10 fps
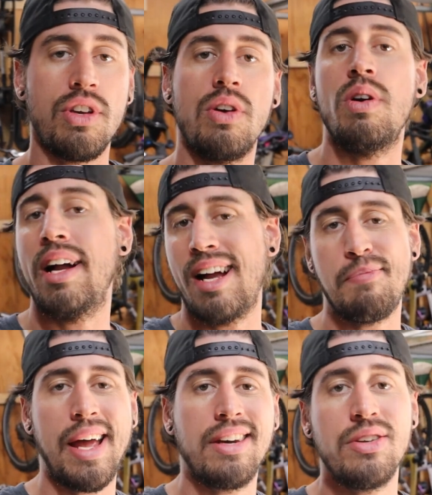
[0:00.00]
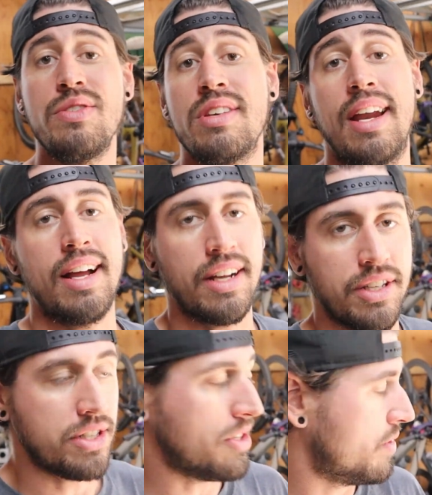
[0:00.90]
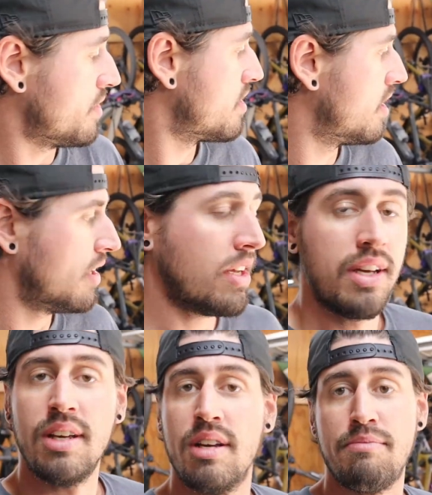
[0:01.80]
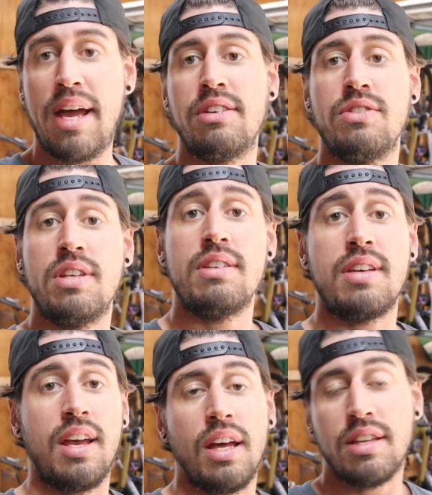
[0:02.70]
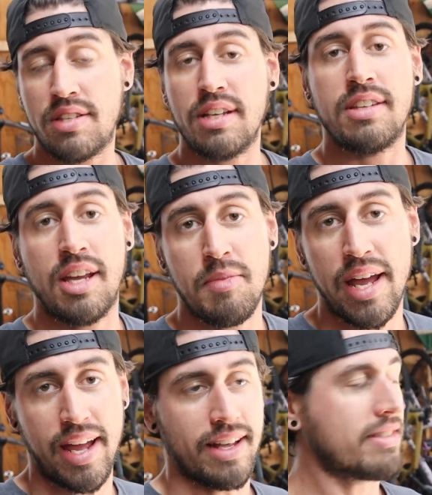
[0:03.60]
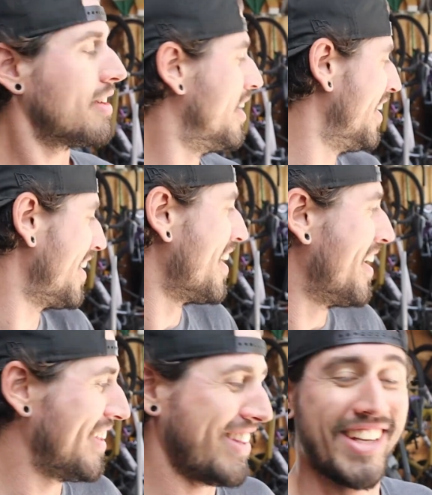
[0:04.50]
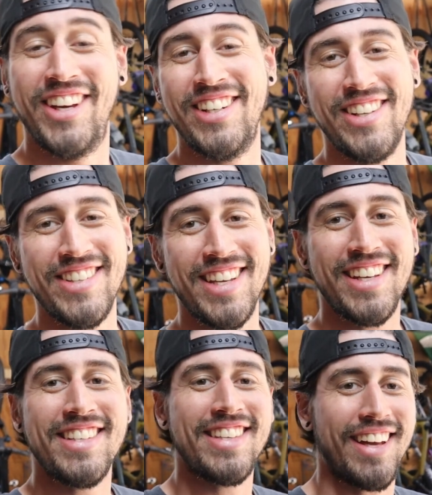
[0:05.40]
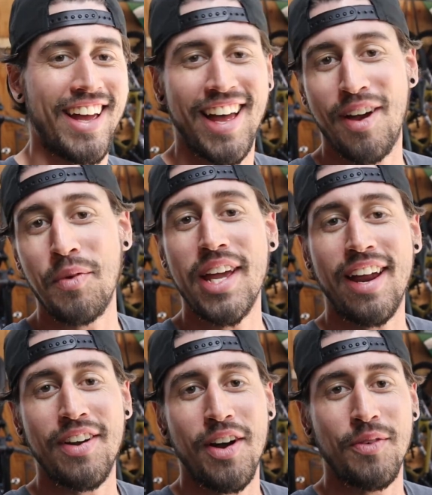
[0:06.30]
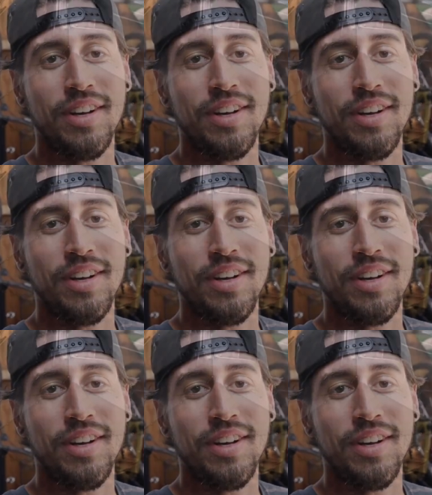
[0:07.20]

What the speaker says: So I got bad news and I got good news. Bad news is this thing's kicking my ass. The good news is we got it all